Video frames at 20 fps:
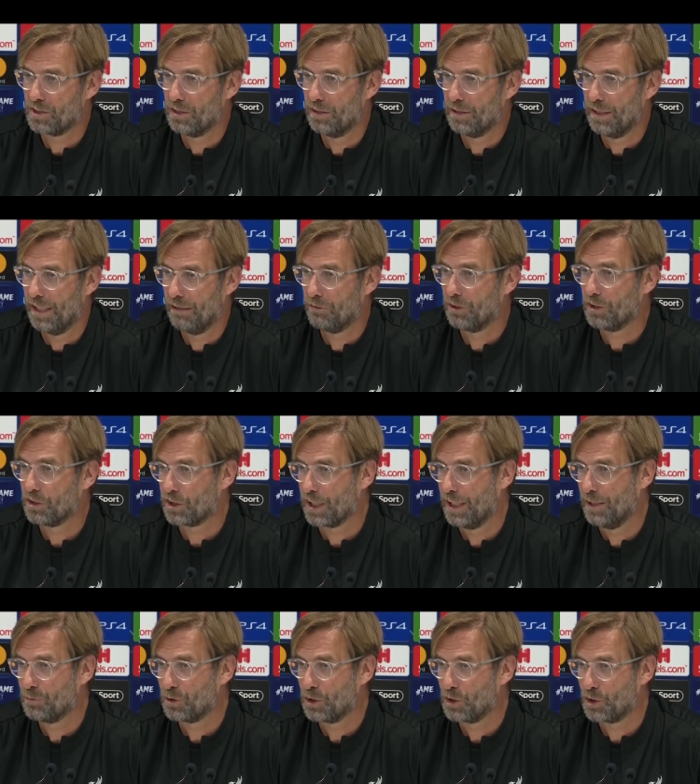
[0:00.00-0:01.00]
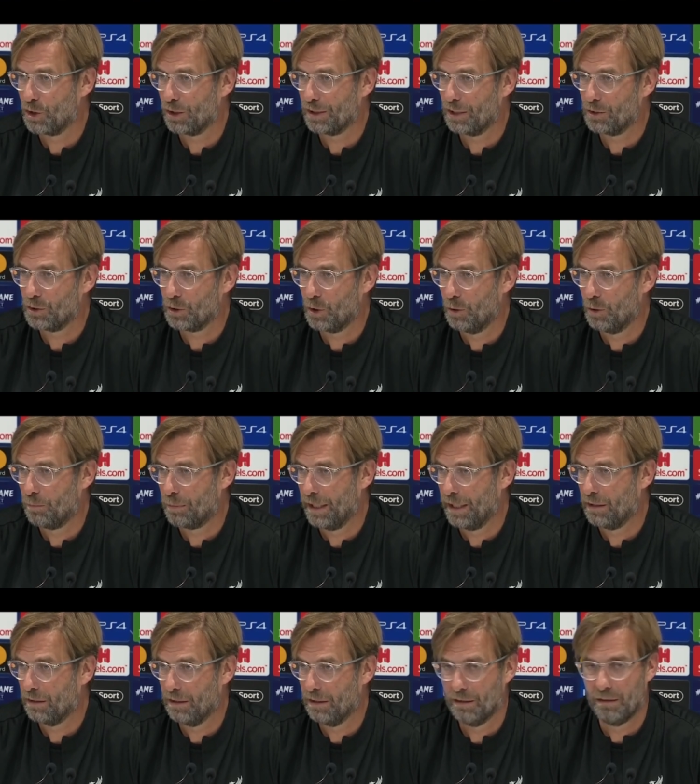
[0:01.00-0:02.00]
that the average games. It's not that you
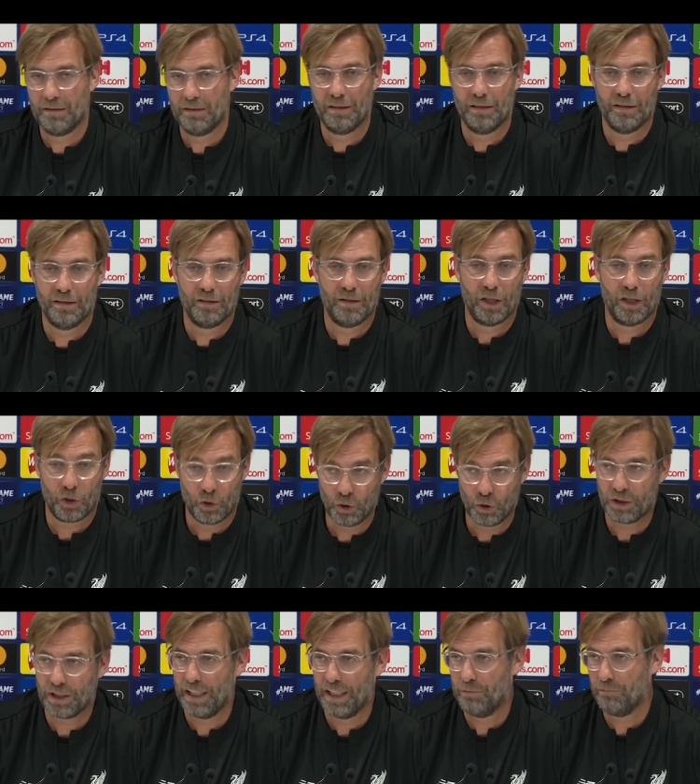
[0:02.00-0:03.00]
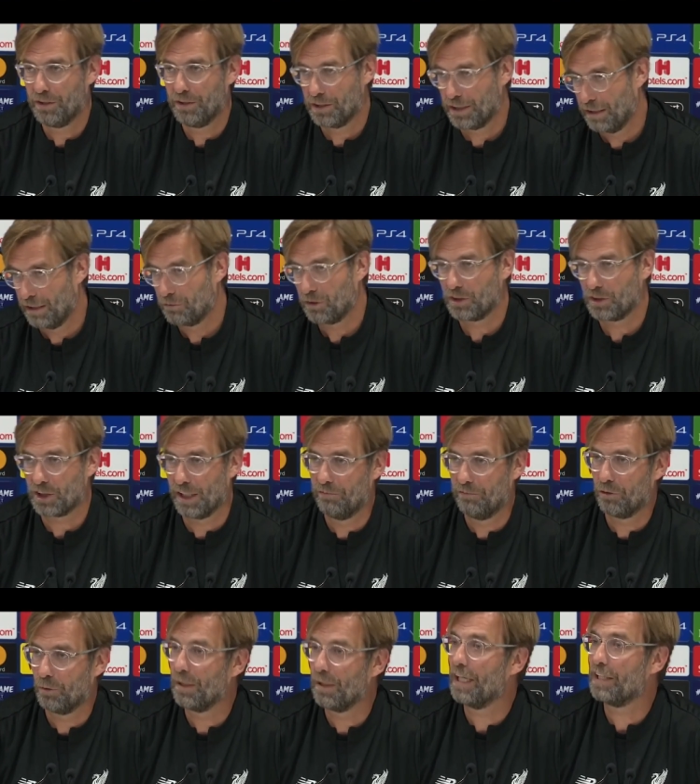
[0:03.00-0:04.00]
compare a, a, good game with an average game
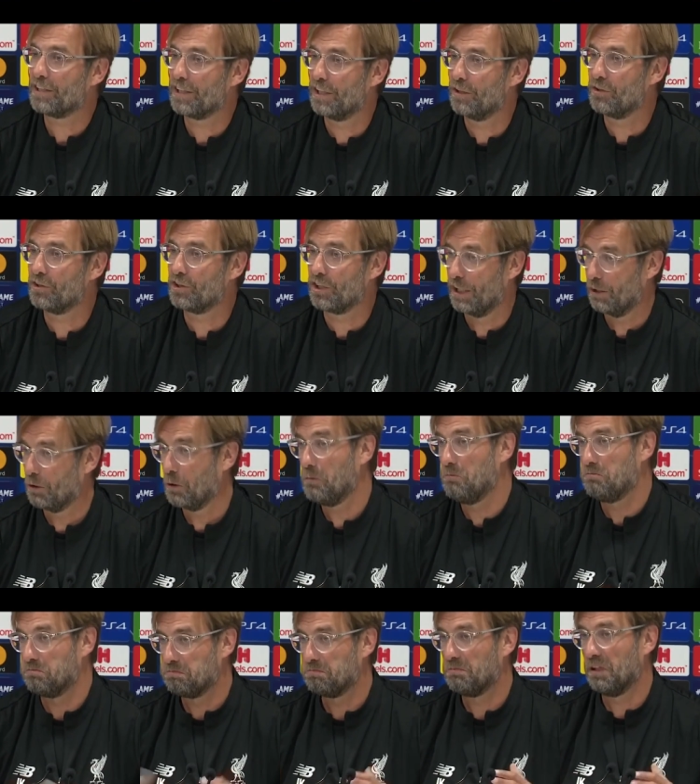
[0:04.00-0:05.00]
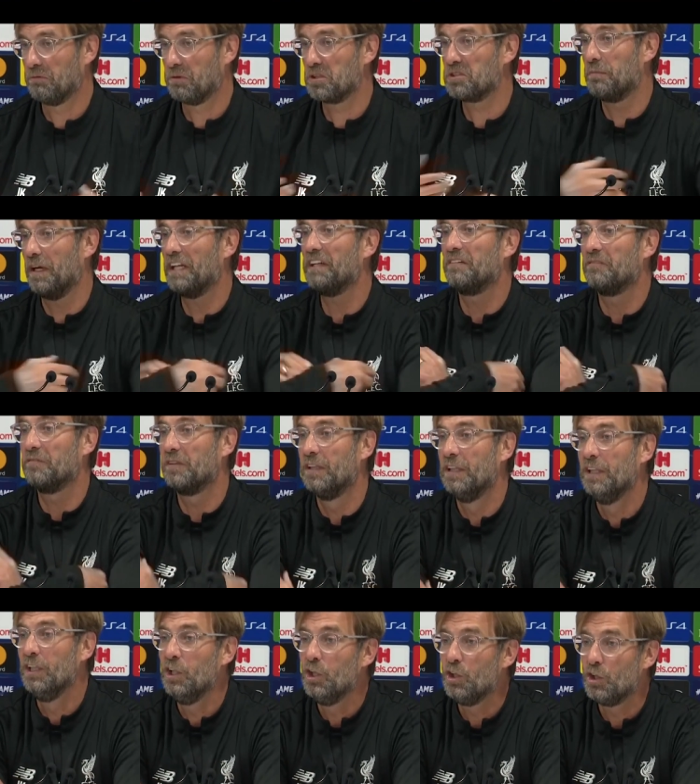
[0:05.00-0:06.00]
from last year and you say, oh, that was better.
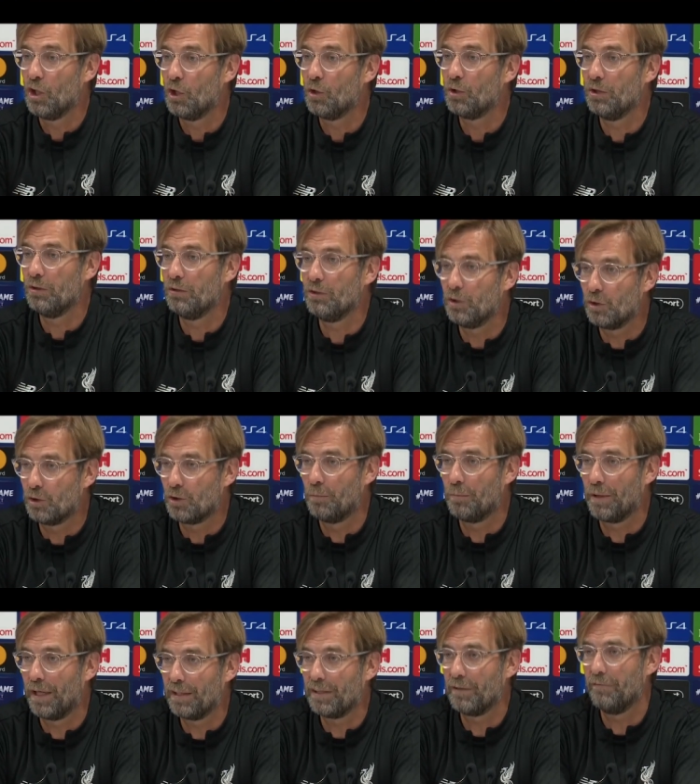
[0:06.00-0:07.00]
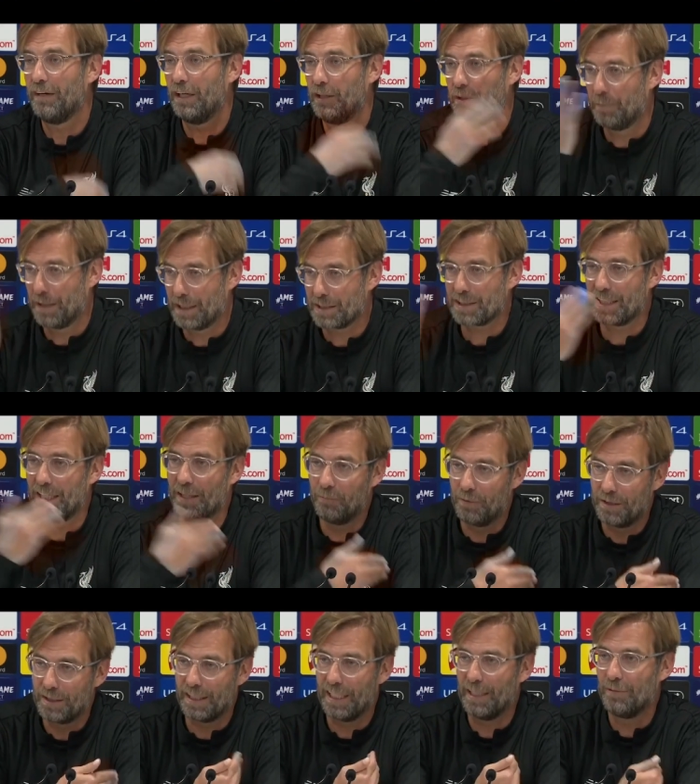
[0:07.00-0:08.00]
You, you, you compare the very best game
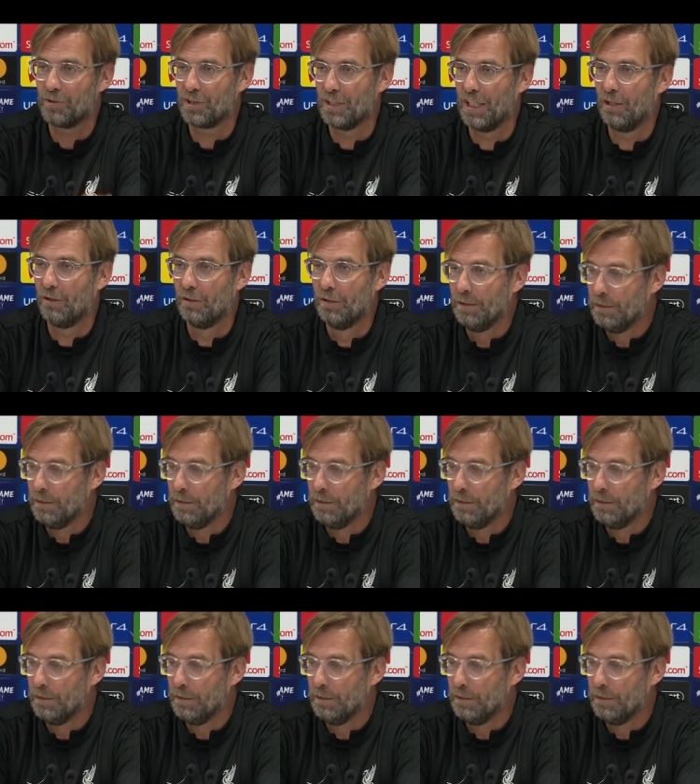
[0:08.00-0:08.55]
with the games now.